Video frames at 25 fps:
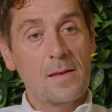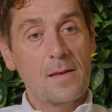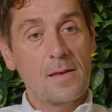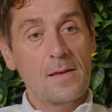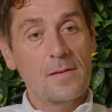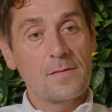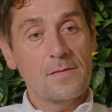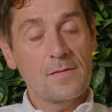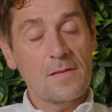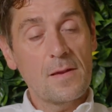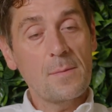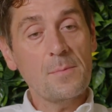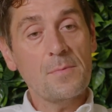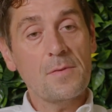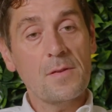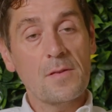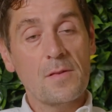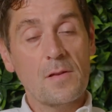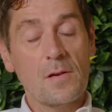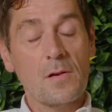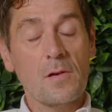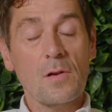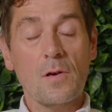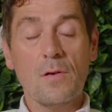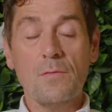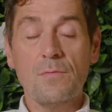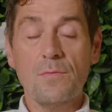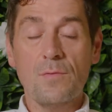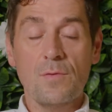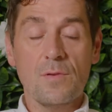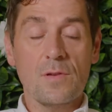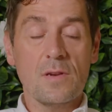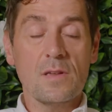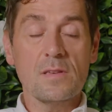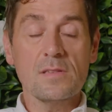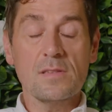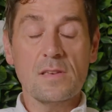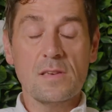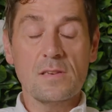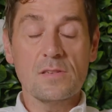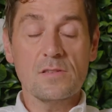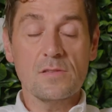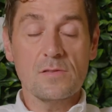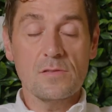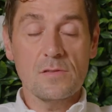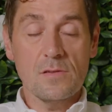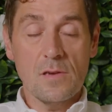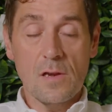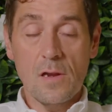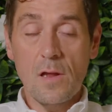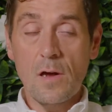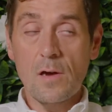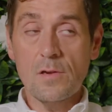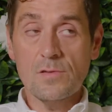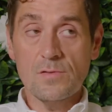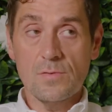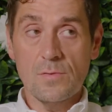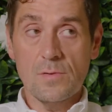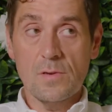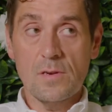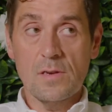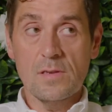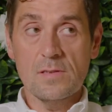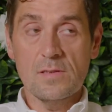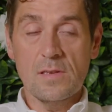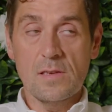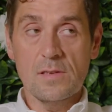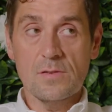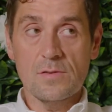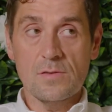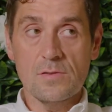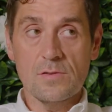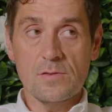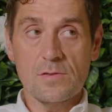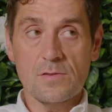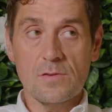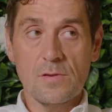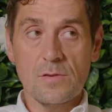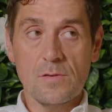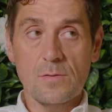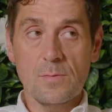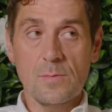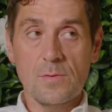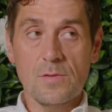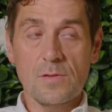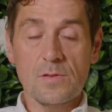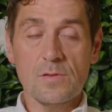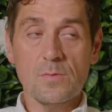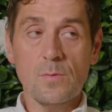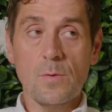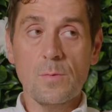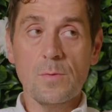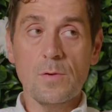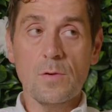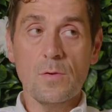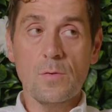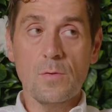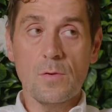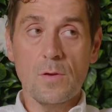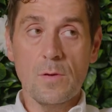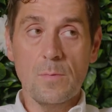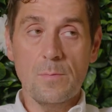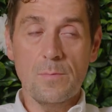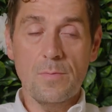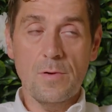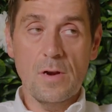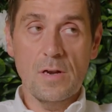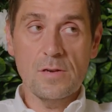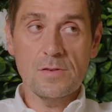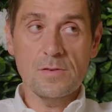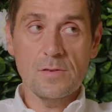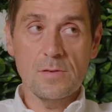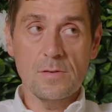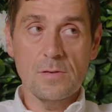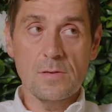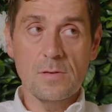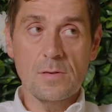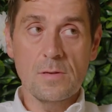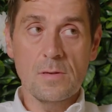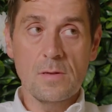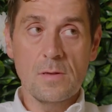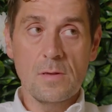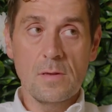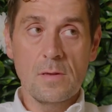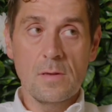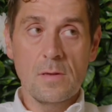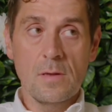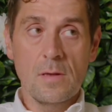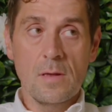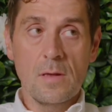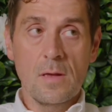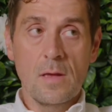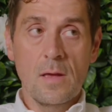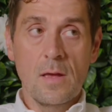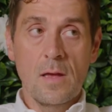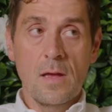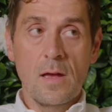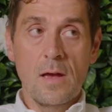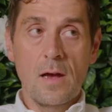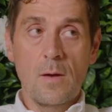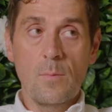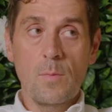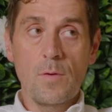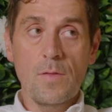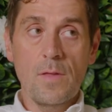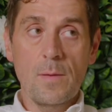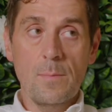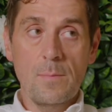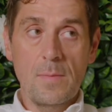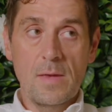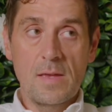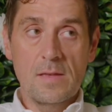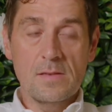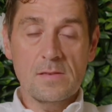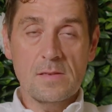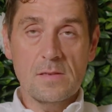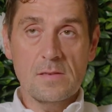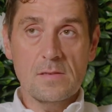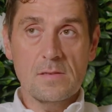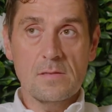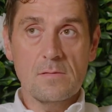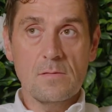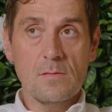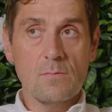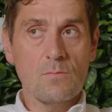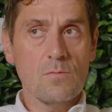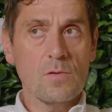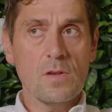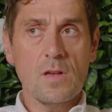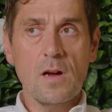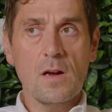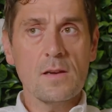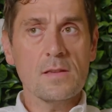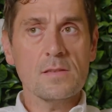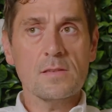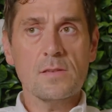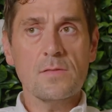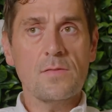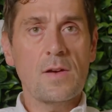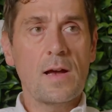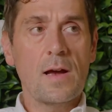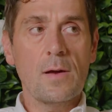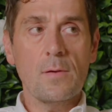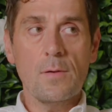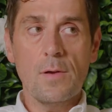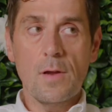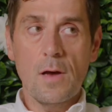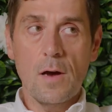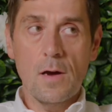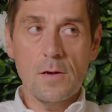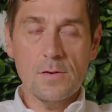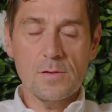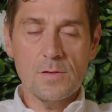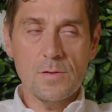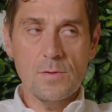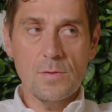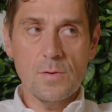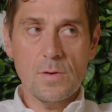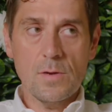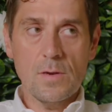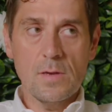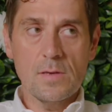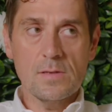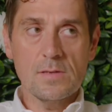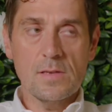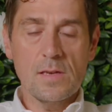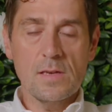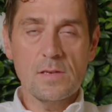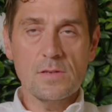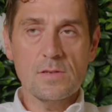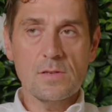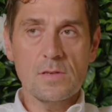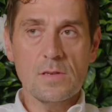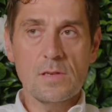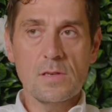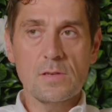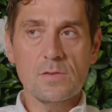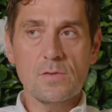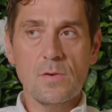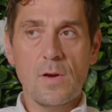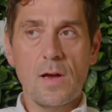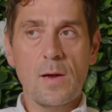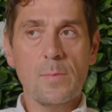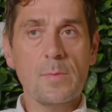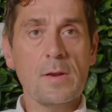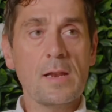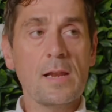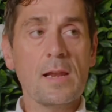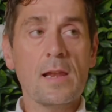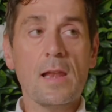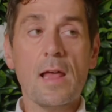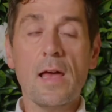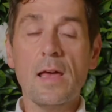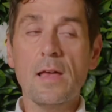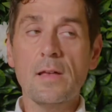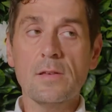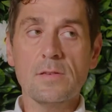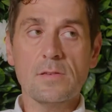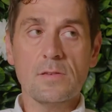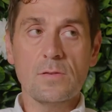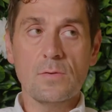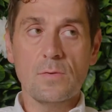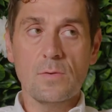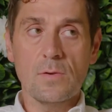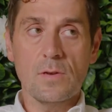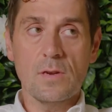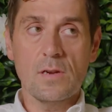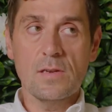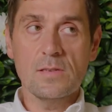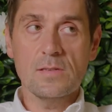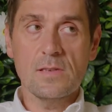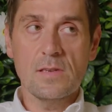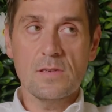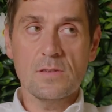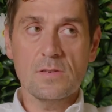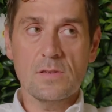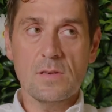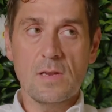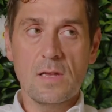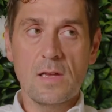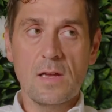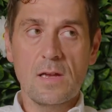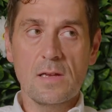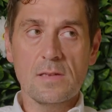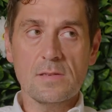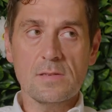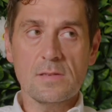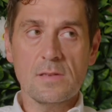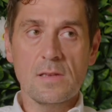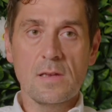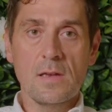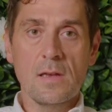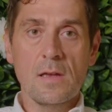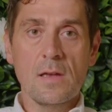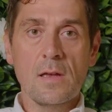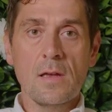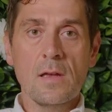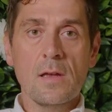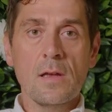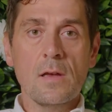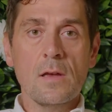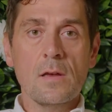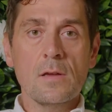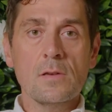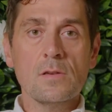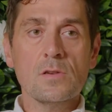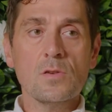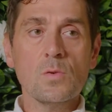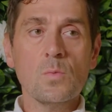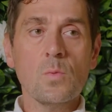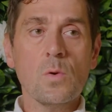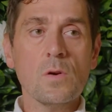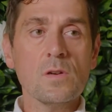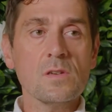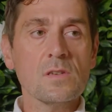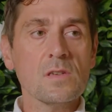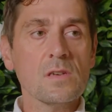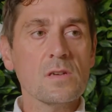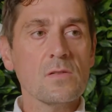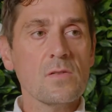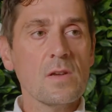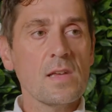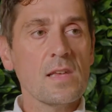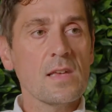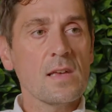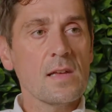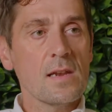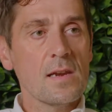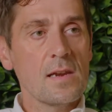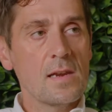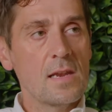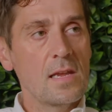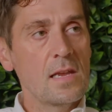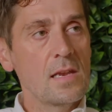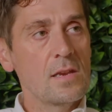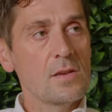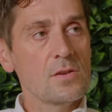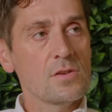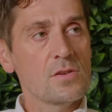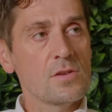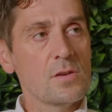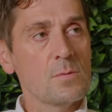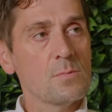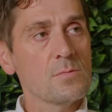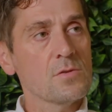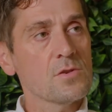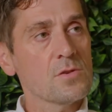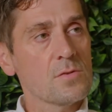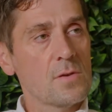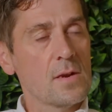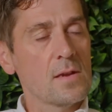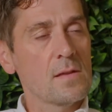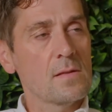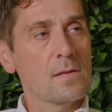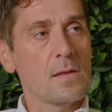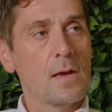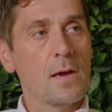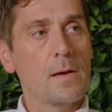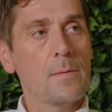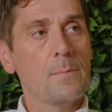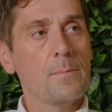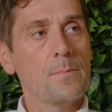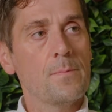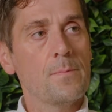something that a lot of organisations, large organisations, struggle with. It's what we call compression. And what that means is that regardless of how large the organisation is or how many layers the organisation has, to what degree can leadership shrink that?